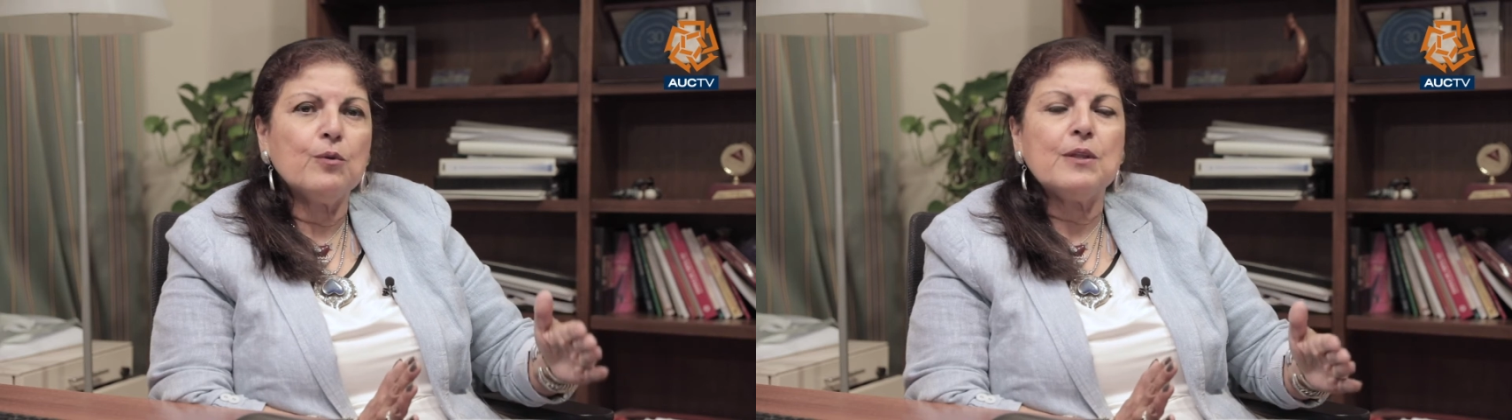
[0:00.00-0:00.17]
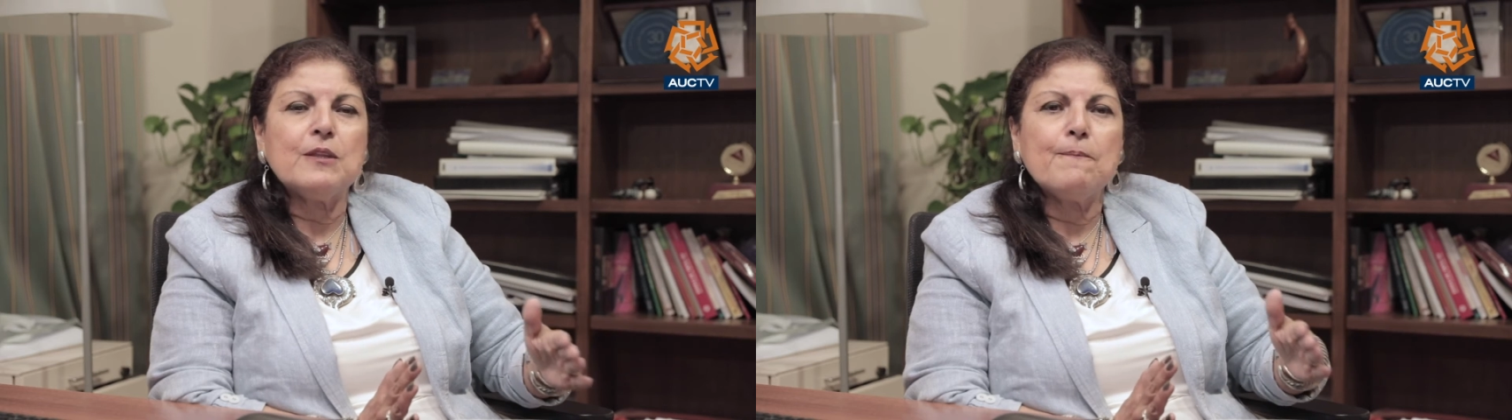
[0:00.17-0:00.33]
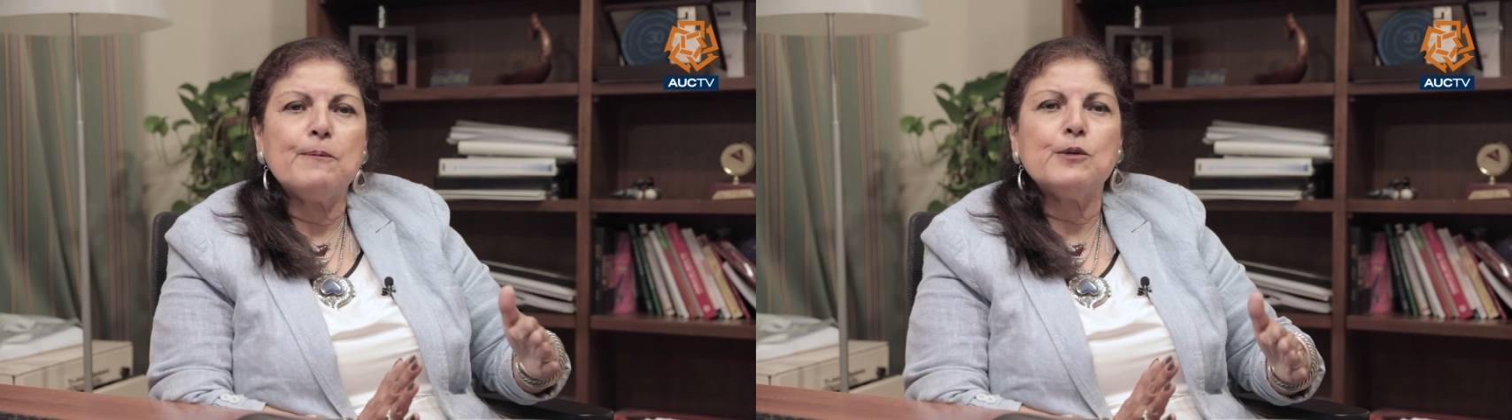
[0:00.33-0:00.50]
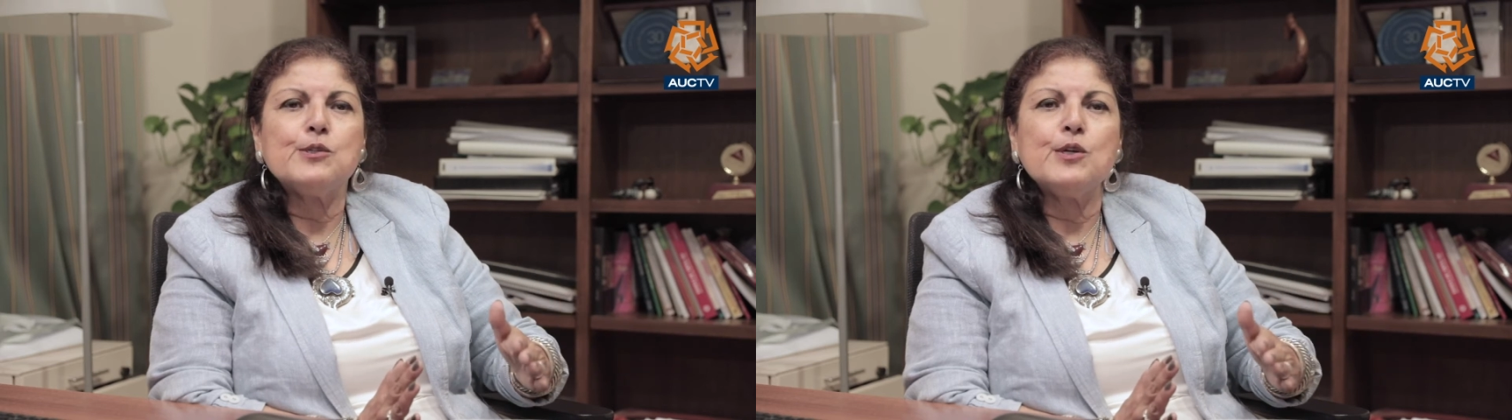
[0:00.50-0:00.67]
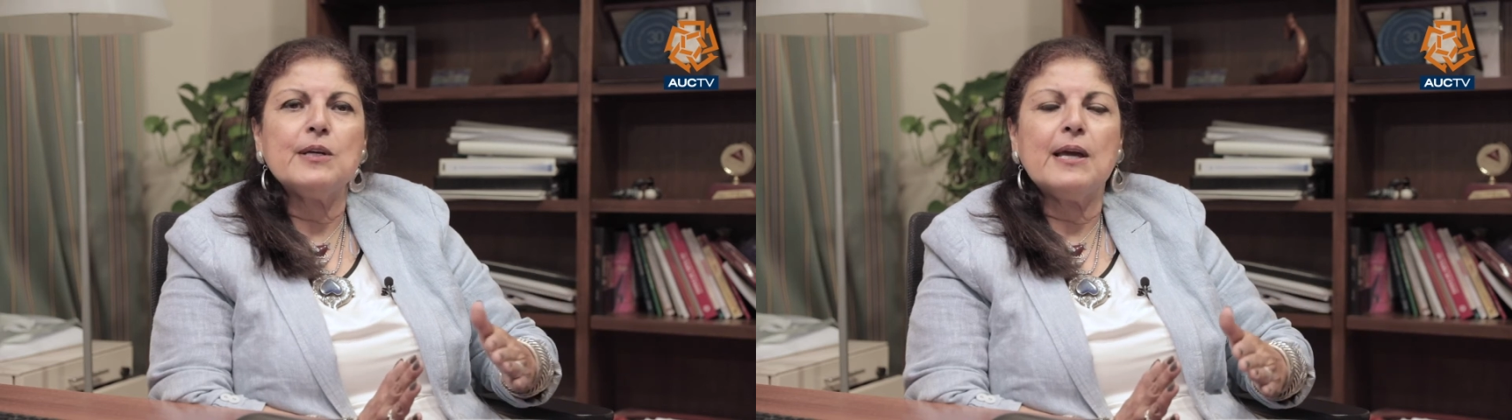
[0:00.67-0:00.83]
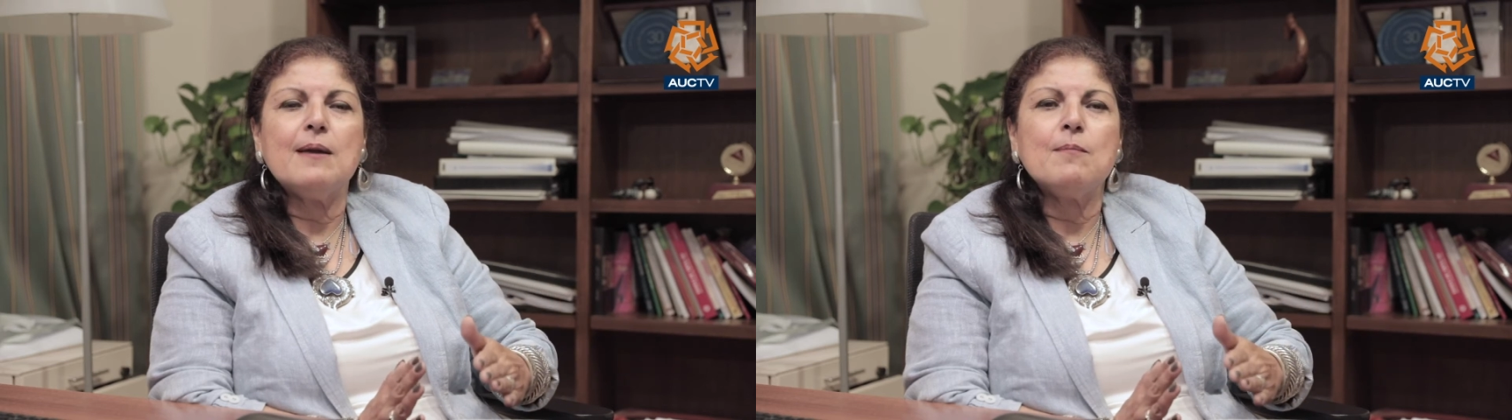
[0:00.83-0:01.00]
know that a
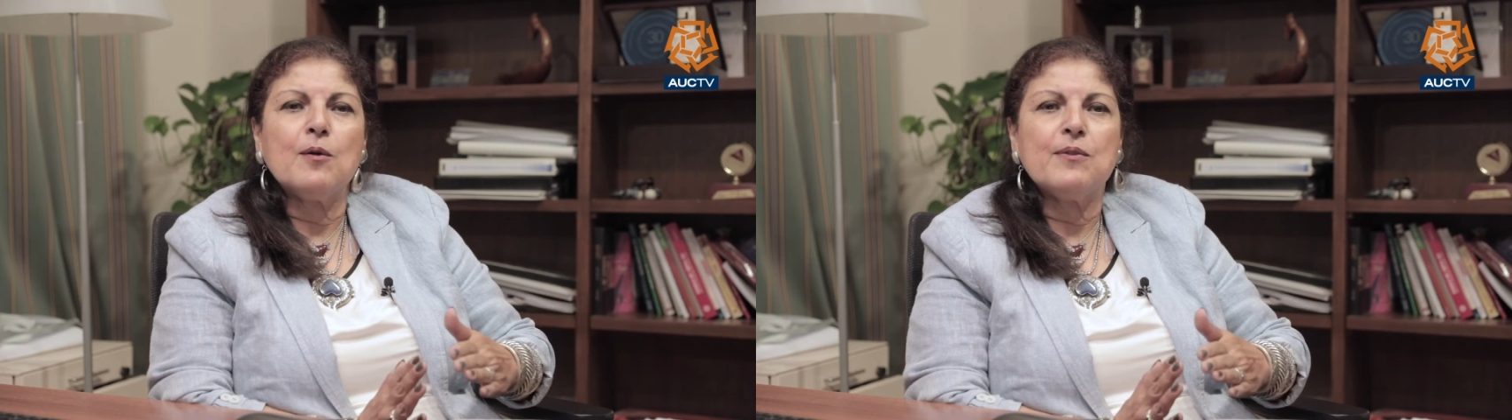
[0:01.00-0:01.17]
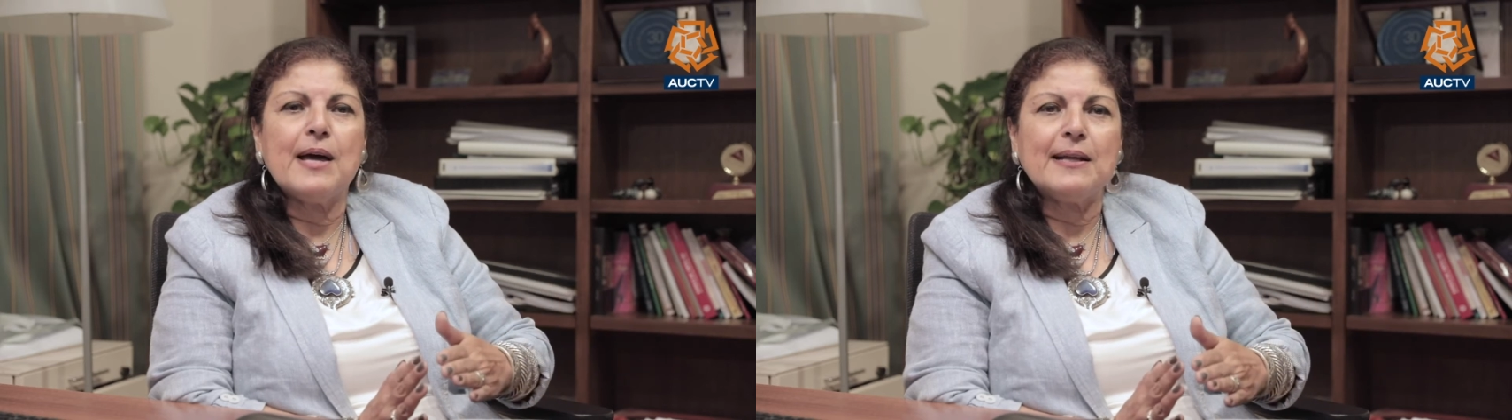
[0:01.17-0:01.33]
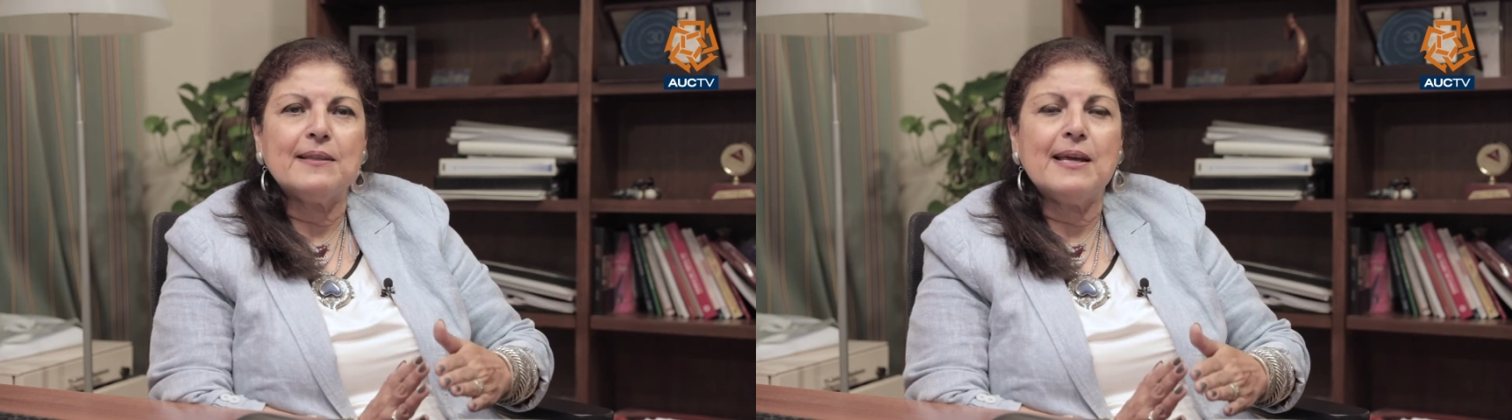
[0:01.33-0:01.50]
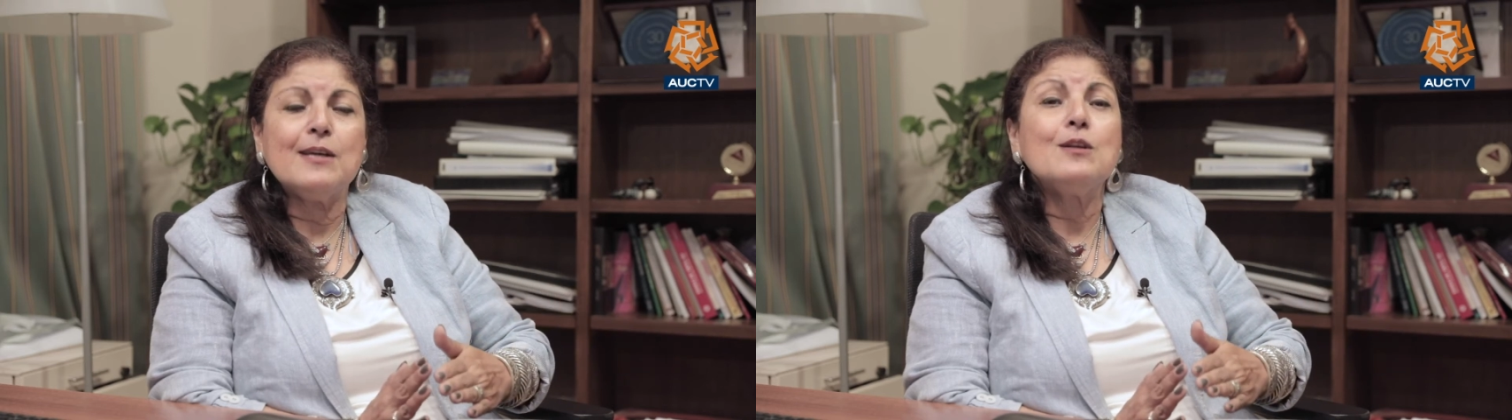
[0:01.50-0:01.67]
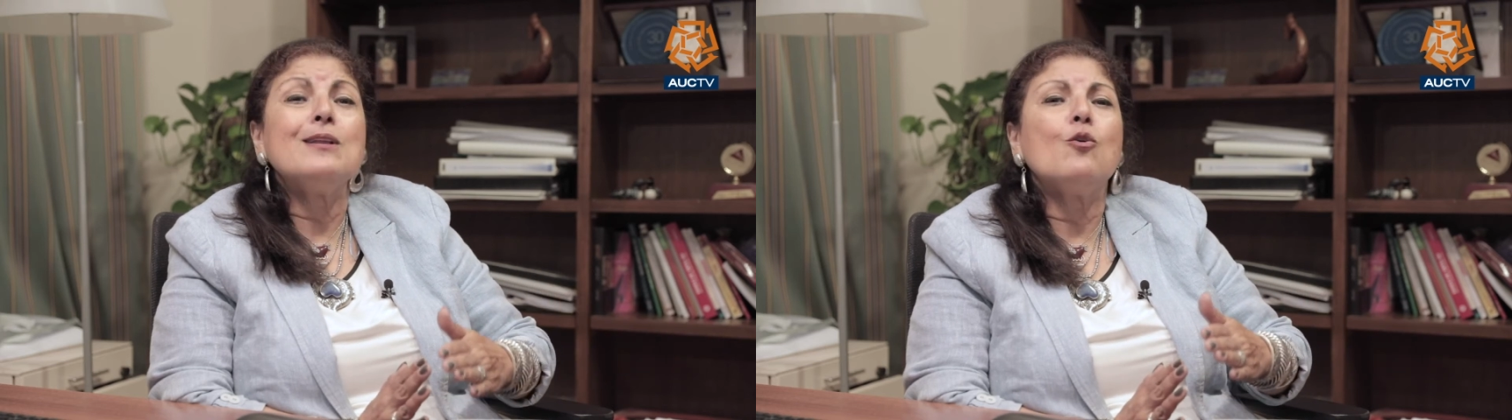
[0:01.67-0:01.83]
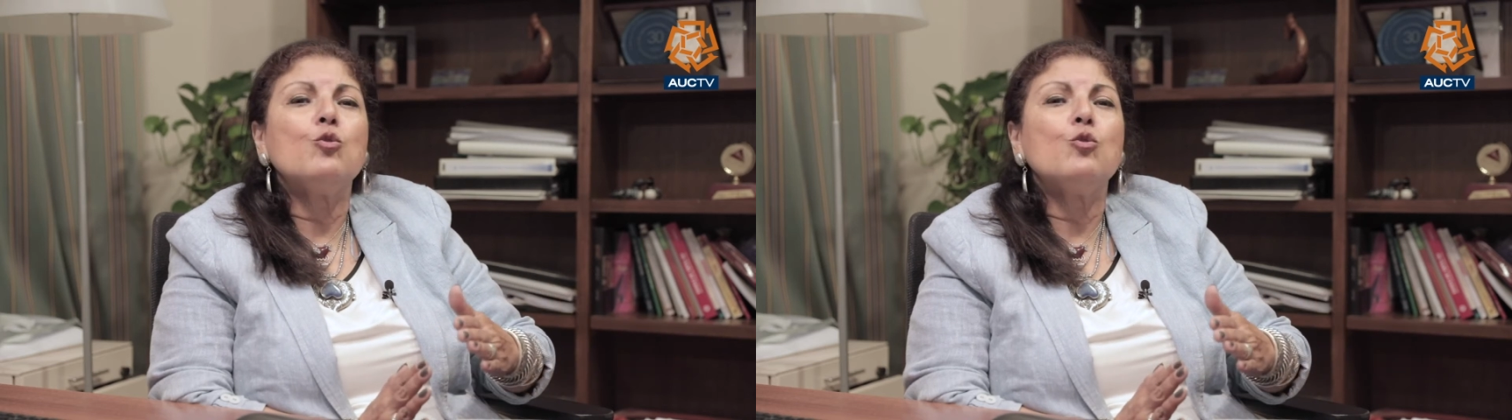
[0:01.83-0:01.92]
person came on that day in